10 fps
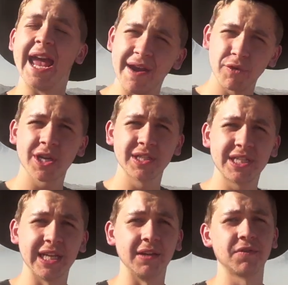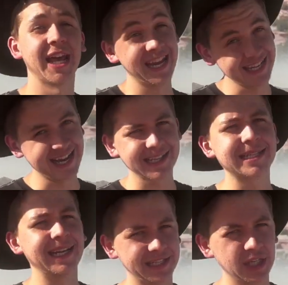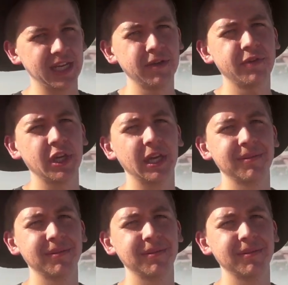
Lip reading: ever conceived. And yes, it's an EV.